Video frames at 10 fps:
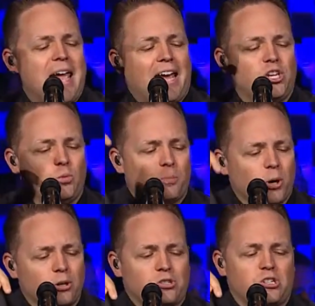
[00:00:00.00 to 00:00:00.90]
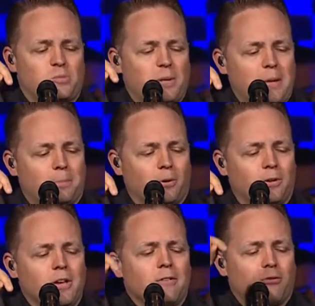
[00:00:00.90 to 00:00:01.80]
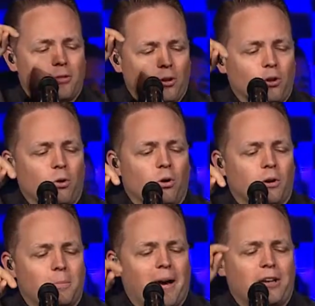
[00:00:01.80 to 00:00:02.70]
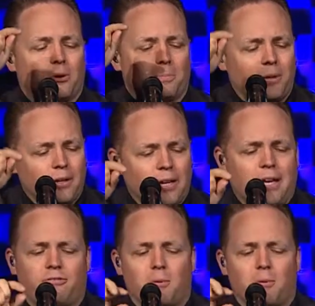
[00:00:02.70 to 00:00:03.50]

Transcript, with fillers: and you purchased people for the Lord by your blood